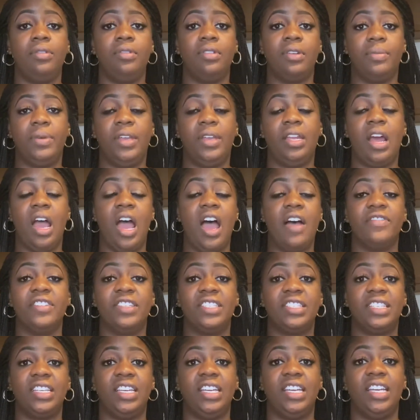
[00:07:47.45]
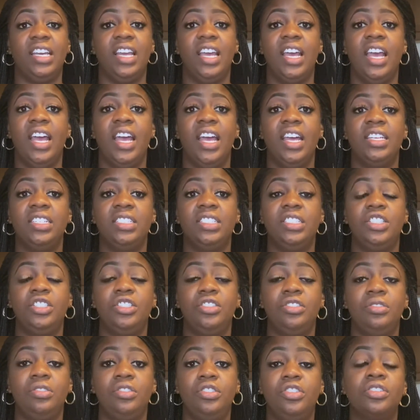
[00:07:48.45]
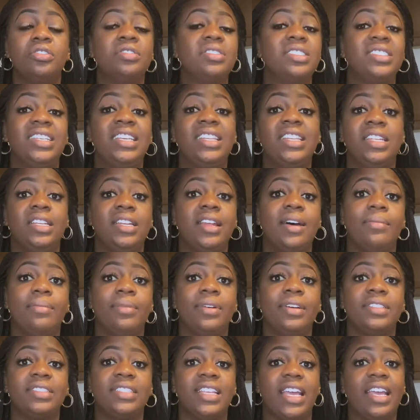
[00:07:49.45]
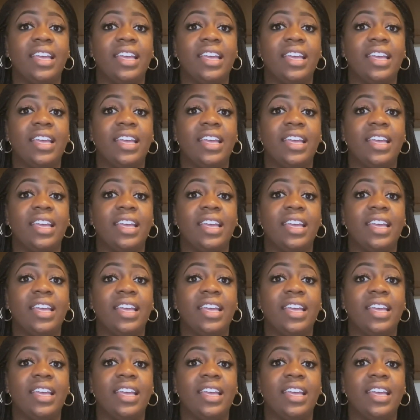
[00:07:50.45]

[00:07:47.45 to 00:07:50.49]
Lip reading: I mean, obviously, you'll see the numbers.